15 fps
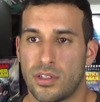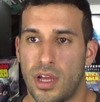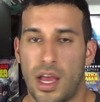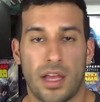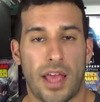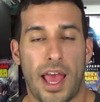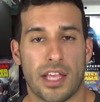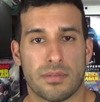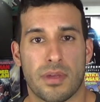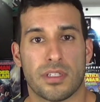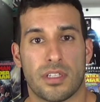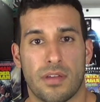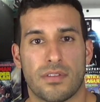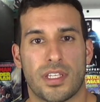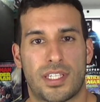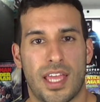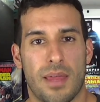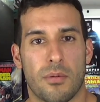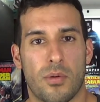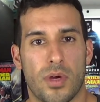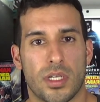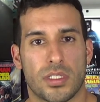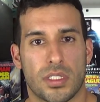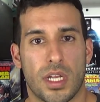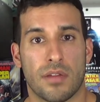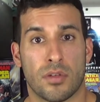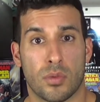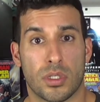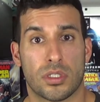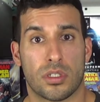I ask myself the same question
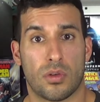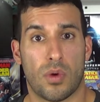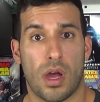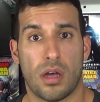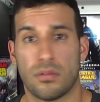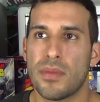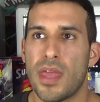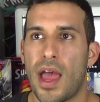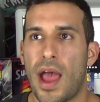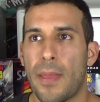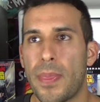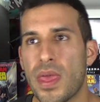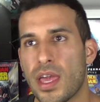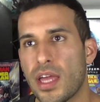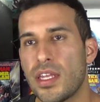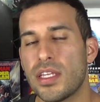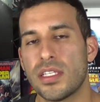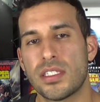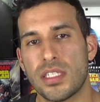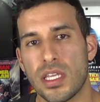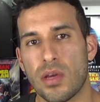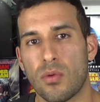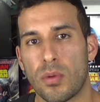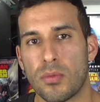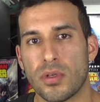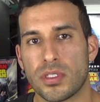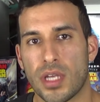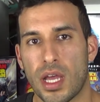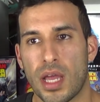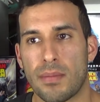every once in a while. Yeah, I think I need to see it one more
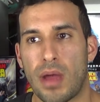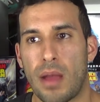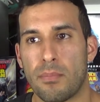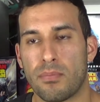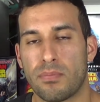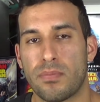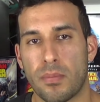time.